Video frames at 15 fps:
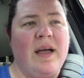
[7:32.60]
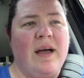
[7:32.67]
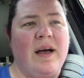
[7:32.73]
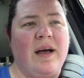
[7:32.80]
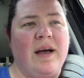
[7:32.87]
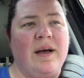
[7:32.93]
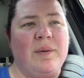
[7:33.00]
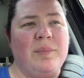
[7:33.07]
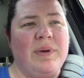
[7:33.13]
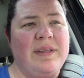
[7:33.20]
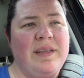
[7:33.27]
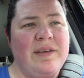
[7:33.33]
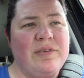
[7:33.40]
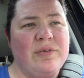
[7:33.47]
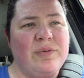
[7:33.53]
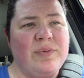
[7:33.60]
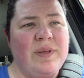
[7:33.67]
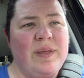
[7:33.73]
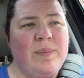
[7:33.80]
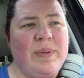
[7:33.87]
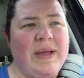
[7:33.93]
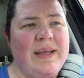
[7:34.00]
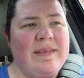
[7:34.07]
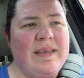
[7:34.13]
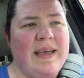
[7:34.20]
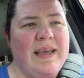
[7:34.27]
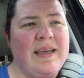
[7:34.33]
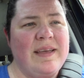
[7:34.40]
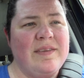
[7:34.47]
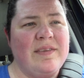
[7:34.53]
Uh, Mondays are really bad
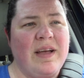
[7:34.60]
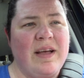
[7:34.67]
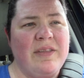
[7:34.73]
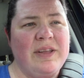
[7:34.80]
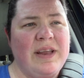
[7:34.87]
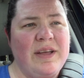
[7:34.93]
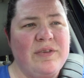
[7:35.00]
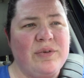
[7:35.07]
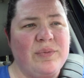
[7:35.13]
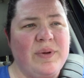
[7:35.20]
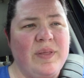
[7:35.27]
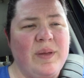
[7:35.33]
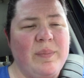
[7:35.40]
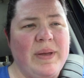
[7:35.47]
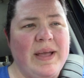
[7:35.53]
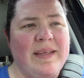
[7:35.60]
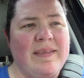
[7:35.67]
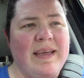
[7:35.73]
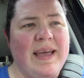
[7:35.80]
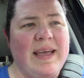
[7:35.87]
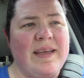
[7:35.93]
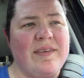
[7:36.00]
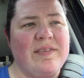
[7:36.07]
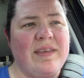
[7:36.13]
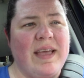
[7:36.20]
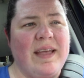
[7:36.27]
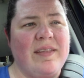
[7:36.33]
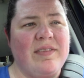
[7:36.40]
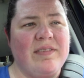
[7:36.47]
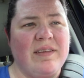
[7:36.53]
days, holidays are really bad days,
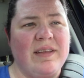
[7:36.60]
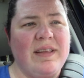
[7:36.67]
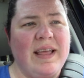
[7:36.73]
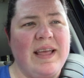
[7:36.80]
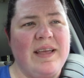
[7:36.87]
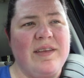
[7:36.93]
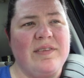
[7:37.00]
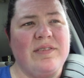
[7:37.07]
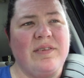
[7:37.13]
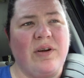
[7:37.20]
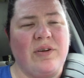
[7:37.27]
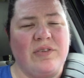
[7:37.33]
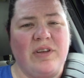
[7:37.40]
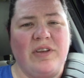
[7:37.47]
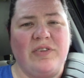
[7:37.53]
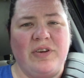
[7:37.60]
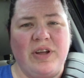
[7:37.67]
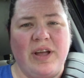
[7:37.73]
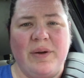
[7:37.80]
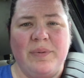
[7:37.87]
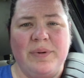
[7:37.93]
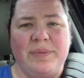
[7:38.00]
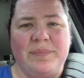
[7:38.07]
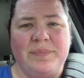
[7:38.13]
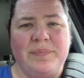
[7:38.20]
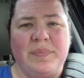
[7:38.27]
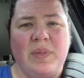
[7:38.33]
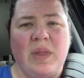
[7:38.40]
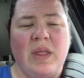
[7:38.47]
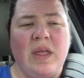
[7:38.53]
and Sundays are touch and go.
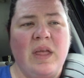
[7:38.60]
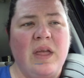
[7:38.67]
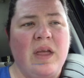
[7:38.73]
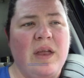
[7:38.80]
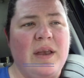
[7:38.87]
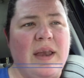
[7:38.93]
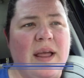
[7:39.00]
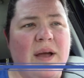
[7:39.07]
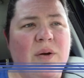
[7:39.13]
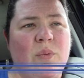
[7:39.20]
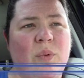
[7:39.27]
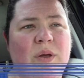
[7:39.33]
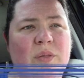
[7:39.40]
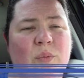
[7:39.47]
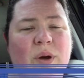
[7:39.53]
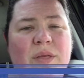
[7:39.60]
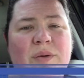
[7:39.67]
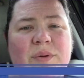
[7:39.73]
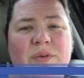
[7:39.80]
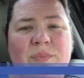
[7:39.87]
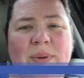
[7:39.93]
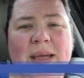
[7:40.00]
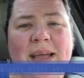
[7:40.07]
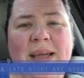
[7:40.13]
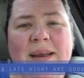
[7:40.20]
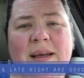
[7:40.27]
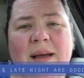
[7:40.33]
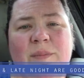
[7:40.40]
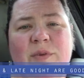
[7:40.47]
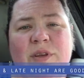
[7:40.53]
Now, when the weather is
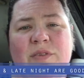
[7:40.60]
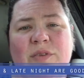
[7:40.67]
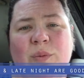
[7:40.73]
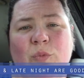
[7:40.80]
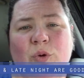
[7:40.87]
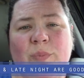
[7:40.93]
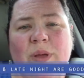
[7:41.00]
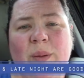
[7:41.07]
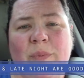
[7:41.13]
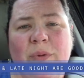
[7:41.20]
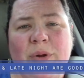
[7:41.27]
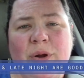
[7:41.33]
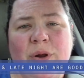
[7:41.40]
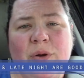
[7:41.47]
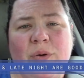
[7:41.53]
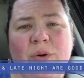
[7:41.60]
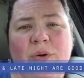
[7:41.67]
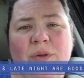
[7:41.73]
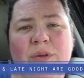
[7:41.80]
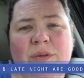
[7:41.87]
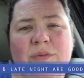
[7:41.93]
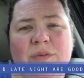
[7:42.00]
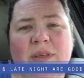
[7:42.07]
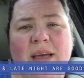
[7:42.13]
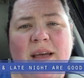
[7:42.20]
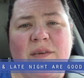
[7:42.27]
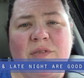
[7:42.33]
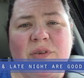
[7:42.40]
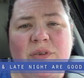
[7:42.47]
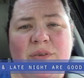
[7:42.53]
bad, obviously more people are going to call to
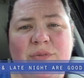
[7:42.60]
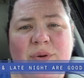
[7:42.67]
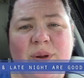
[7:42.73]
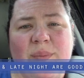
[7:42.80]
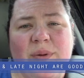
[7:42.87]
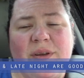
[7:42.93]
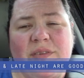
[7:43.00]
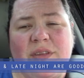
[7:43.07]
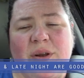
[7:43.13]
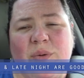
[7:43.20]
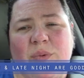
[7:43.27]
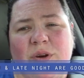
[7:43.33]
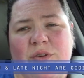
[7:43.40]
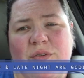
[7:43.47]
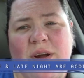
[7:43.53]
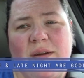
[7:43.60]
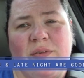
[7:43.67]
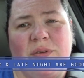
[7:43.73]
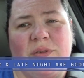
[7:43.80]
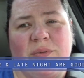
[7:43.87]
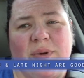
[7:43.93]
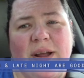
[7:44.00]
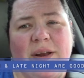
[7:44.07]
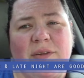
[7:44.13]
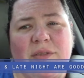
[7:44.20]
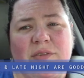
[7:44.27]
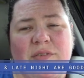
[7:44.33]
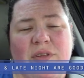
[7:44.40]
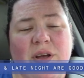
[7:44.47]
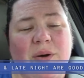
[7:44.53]
have delivery because they don't want to travel in the rain or
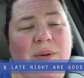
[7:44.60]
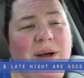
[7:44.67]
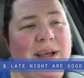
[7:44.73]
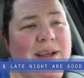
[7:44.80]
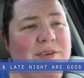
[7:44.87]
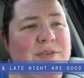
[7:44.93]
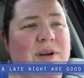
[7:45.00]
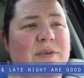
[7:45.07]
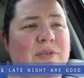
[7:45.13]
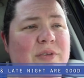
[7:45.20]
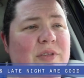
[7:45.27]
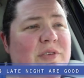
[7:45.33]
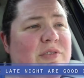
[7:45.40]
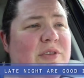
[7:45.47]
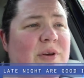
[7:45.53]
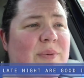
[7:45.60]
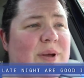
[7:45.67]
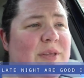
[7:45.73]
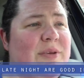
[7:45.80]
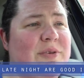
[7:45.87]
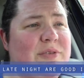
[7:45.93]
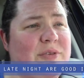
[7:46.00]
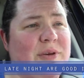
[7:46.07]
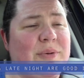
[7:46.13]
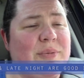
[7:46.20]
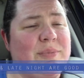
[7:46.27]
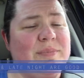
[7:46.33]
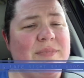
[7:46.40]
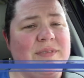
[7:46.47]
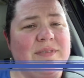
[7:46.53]
the snow. I ain't traveling in the snow either,
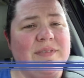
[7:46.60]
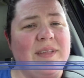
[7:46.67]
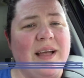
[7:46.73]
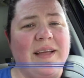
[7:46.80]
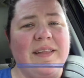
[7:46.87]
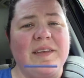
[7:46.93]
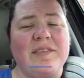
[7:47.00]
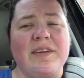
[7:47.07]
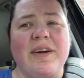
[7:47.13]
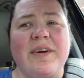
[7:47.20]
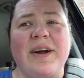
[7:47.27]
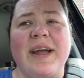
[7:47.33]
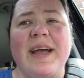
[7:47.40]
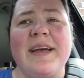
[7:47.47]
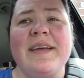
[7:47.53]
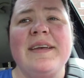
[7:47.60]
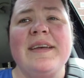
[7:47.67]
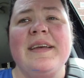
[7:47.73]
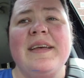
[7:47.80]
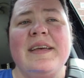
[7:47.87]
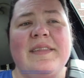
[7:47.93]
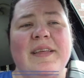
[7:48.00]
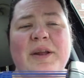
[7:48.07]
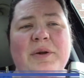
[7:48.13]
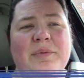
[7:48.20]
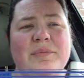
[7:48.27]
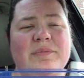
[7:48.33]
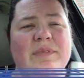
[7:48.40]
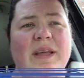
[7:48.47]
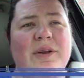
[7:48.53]
so not in this area. They
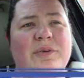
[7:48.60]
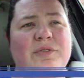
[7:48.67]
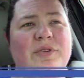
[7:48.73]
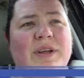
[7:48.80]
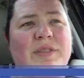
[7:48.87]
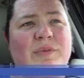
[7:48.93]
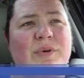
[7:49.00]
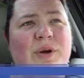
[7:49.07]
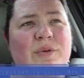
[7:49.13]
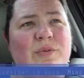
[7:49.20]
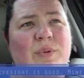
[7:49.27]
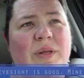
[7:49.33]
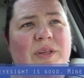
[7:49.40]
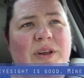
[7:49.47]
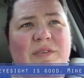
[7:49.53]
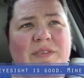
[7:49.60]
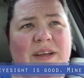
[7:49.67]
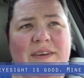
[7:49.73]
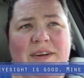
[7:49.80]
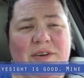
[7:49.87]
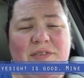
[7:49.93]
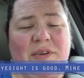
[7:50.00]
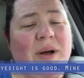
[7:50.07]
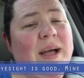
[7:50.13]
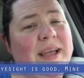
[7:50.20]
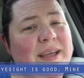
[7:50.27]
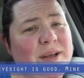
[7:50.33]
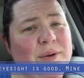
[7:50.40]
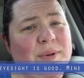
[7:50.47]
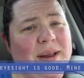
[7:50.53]
don't they don't treat the roads well enough down here, so I
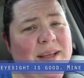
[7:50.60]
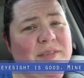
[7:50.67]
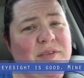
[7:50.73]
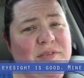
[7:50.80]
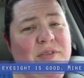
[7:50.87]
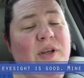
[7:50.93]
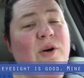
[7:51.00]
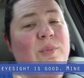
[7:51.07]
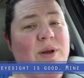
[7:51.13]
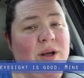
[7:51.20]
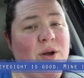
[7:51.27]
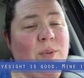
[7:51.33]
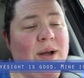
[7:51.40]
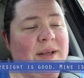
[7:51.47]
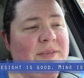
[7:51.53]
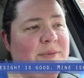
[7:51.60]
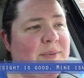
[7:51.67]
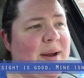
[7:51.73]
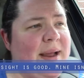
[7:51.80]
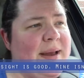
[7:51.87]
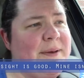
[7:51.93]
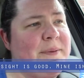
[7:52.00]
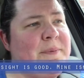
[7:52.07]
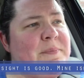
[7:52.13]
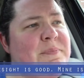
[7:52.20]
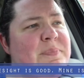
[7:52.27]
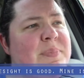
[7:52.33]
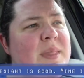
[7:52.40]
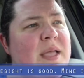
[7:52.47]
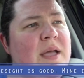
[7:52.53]
ain't going out in the snow, but I'll go out in the rain.
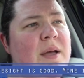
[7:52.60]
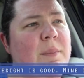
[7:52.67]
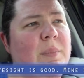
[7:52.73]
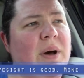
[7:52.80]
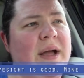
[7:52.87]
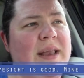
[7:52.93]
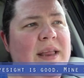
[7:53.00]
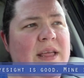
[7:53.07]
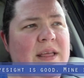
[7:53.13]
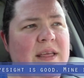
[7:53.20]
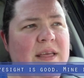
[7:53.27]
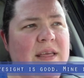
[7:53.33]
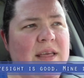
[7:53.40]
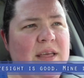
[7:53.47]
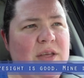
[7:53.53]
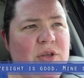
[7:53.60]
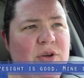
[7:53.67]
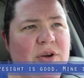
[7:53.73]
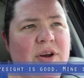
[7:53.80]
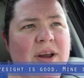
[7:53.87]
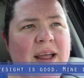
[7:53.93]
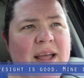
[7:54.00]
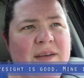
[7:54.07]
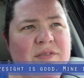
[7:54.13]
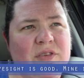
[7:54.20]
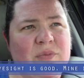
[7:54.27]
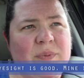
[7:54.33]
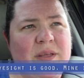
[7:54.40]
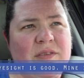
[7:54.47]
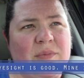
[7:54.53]
But you're going to have to
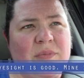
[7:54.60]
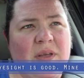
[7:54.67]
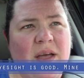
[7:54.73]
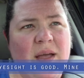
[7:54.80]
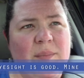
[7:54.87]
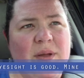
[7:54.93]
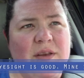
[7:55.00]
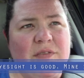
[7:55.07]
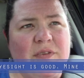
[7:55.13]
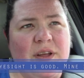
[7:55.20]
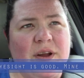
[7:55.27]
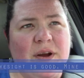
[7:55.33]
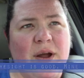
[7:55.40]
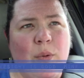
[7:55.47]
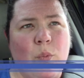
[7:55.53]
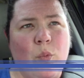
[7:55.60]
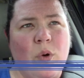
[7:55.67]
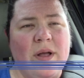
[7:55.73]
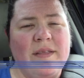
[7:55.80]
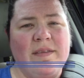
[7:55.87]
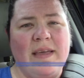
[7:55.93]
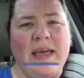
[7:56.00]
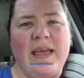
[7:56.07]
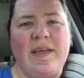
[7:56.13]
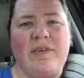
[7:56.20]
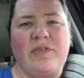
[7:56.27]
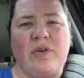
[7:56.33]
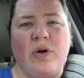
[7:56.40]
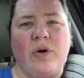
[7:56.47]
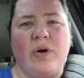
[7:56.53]
spend some time and figure out what
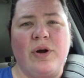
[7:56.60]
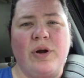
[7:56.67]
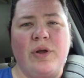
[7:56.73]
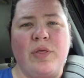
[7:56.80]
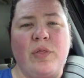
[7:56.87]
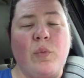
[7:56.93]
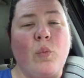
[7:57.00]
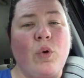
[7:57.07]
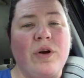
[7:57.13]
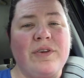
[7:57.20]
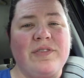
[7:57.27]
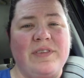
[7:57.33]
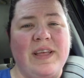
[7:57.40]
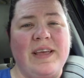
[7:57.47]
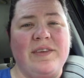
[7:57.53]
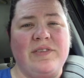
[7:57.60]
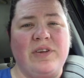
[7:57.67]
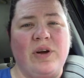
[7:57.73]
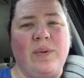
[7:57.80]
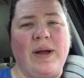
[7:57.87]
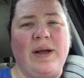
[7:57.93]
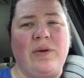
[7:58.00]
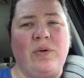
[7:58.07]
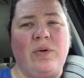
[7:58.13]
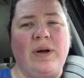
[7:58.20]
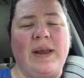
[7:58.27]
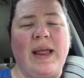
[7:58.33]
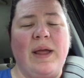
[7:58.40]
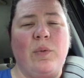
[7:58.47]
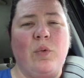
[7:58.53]
days are the worst days to go out
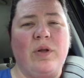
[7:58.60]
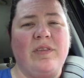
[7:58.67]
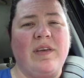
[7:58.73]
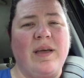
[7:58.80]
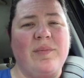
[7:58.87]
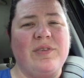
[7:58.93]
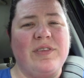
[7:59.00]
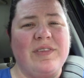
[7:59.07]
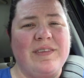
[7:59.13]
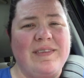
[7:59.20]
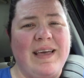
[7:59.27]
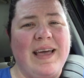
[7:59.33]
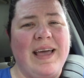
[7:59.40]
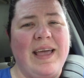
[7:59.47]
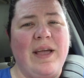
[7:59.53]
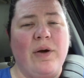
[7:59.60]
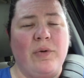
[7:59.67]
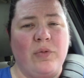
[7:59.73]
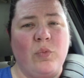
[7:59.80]
on and what times of the day are the